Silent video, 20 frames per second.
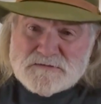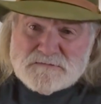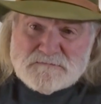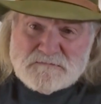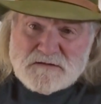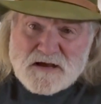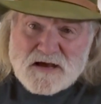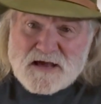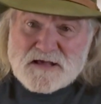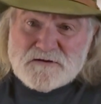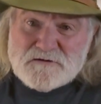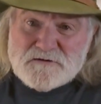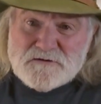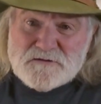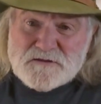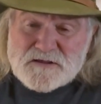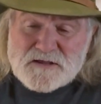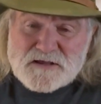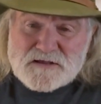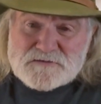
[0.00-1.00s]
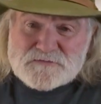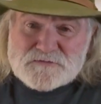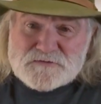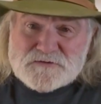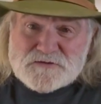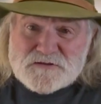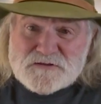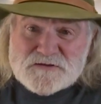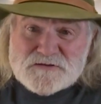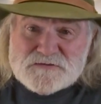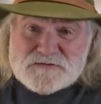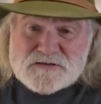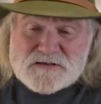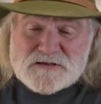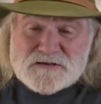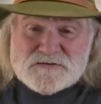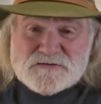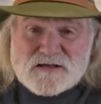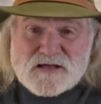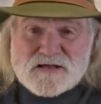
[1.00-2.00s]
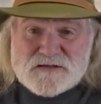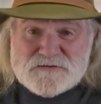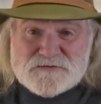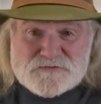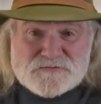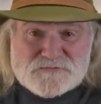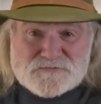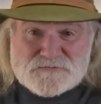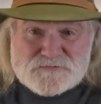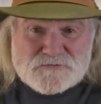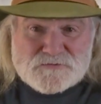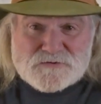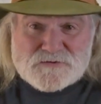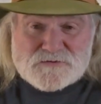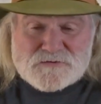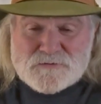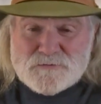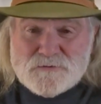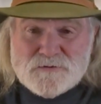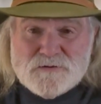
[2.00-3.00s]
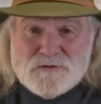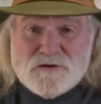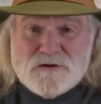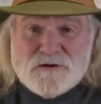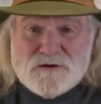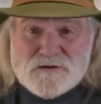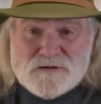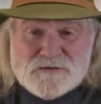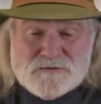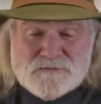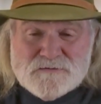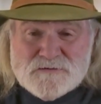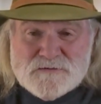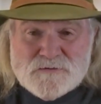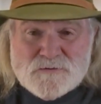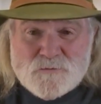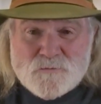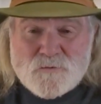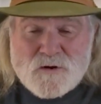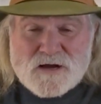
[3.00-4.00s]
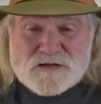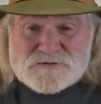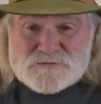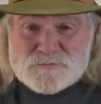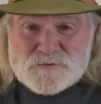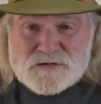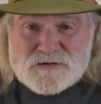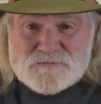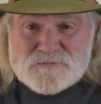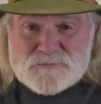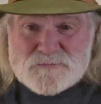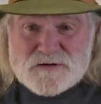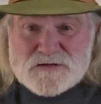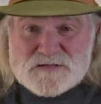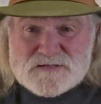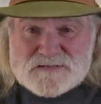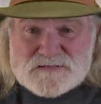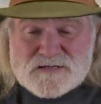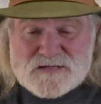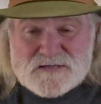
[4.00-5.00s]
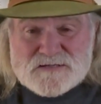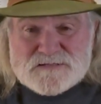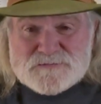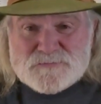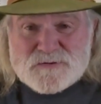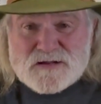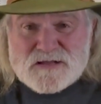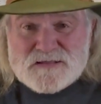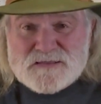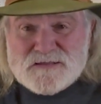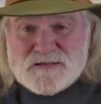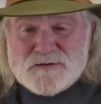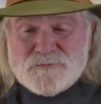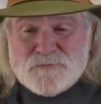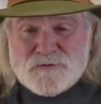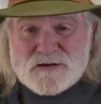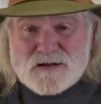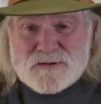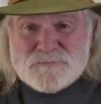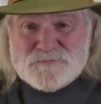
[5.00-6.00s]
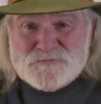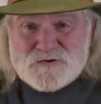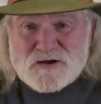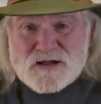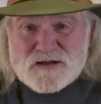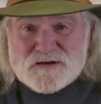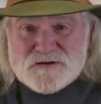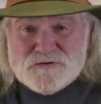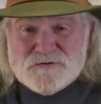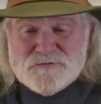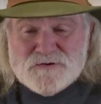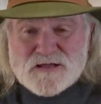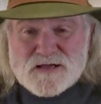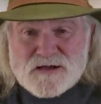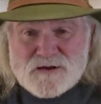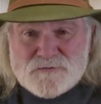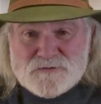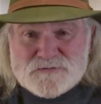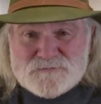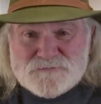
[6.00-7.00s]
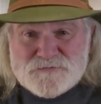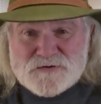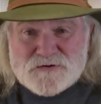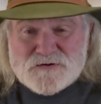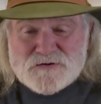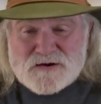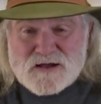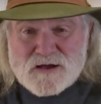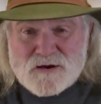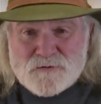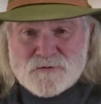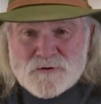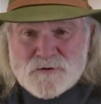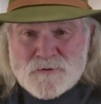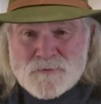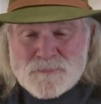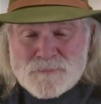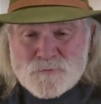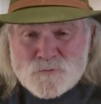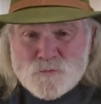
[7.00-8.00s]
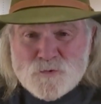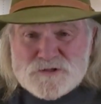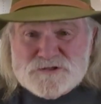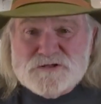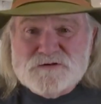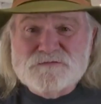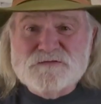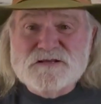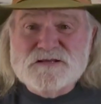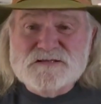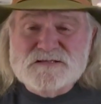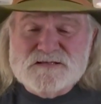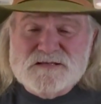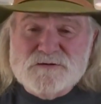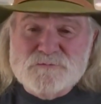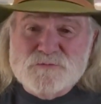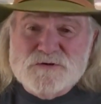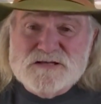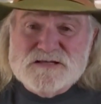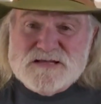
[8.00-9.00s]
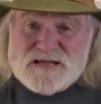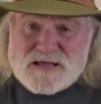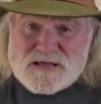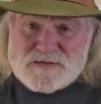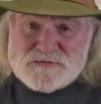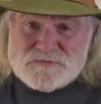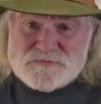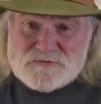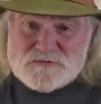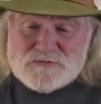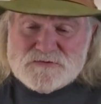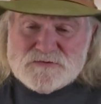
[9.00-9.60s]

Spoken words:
I don't know the answer to these things. I just sort of go along and watch what everybody says, but I think what I'm trying to do now is figure out which of these can we test,